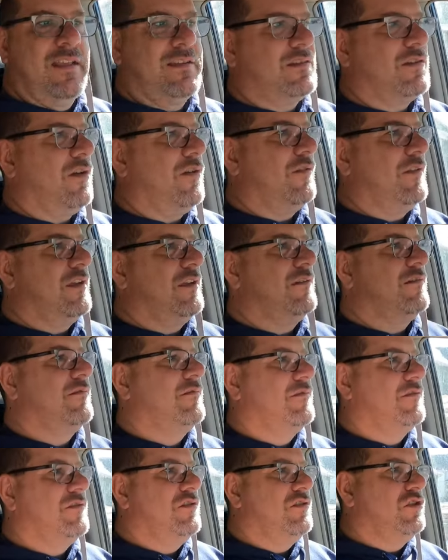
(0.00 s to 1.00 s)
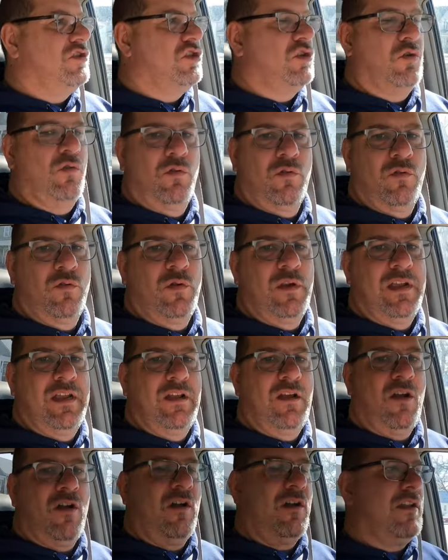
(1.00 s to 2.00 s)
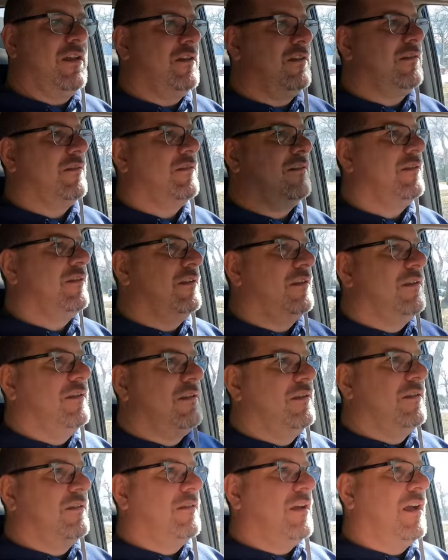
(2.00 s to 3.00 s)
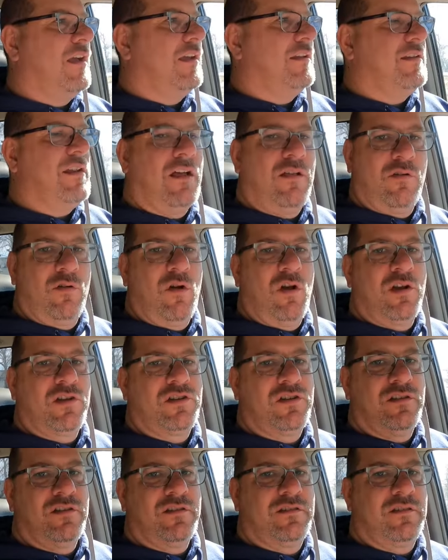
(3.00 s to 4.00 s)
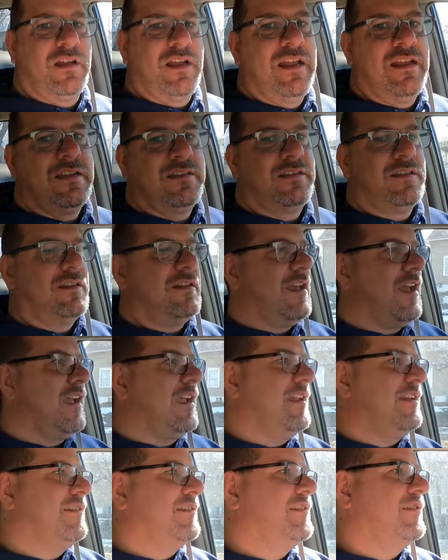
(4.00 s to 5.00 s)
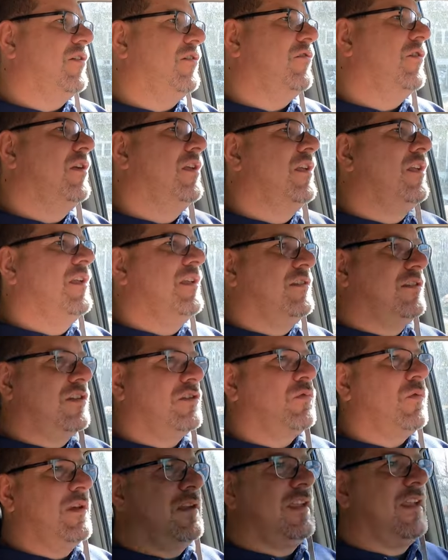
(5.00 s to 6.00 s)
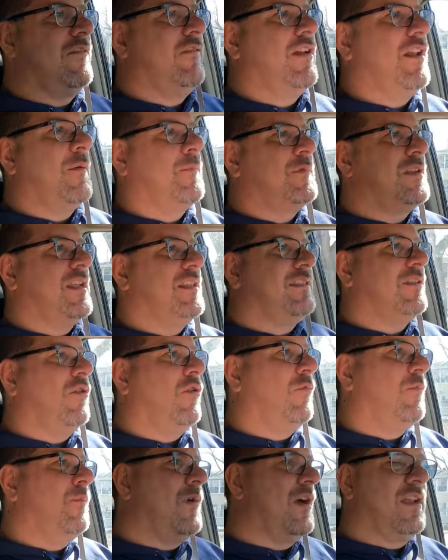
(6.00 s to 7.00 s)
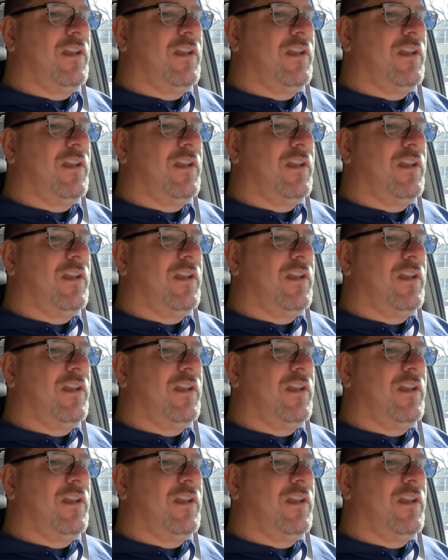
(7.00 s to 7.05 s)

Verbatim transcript: has all I'll the total. jewelry on uh, dollar auction to end tonight. So just wanted to give an update. The old